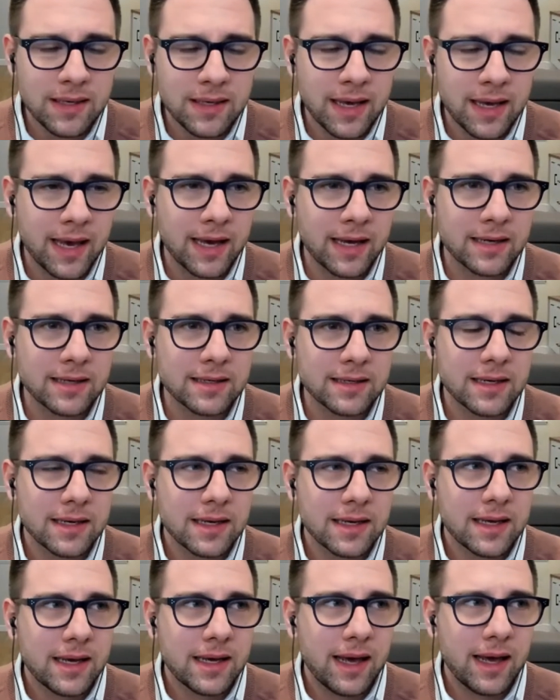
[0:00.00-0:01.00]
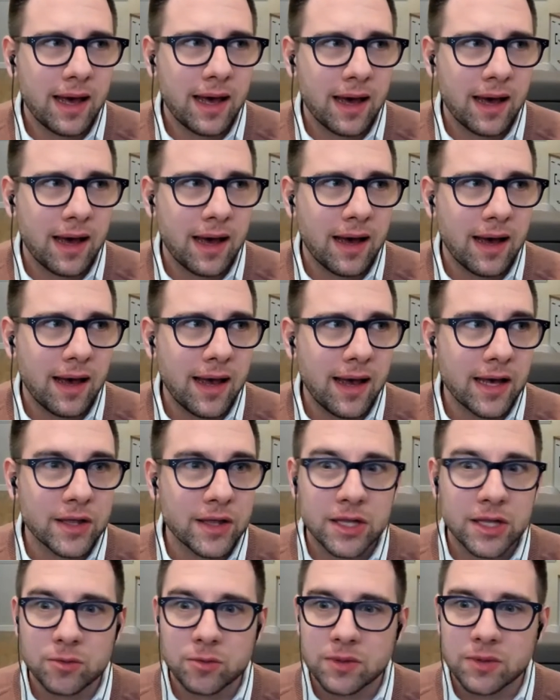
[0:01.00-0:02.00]
And, uh,
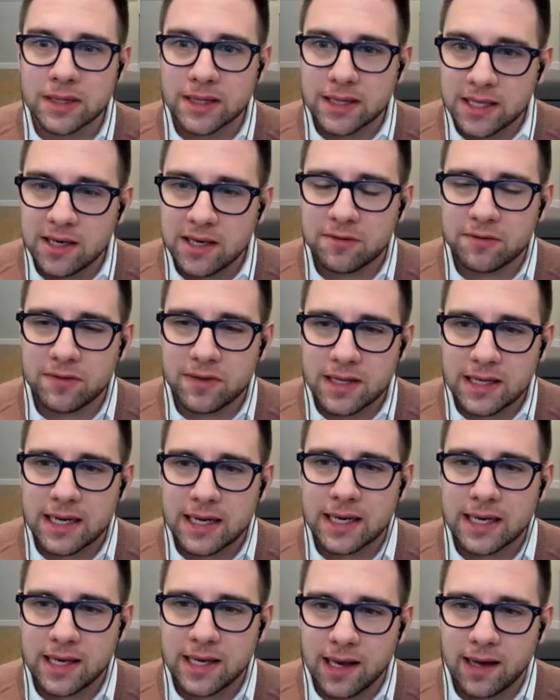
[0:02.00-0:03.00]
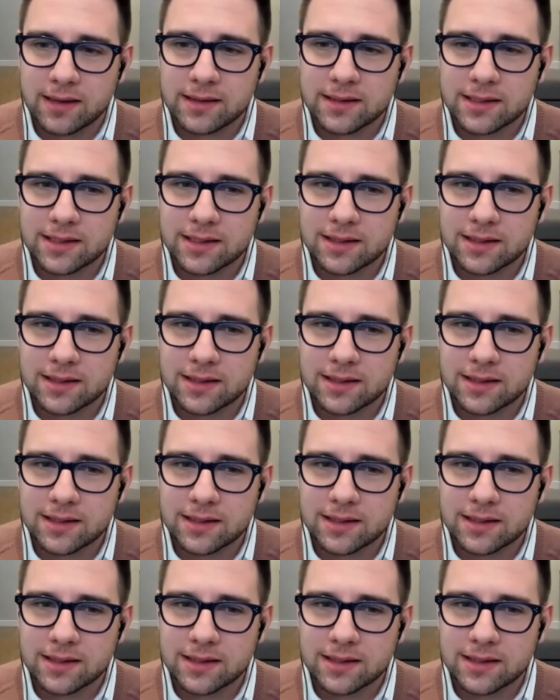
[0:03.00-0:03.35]
and the relief that I get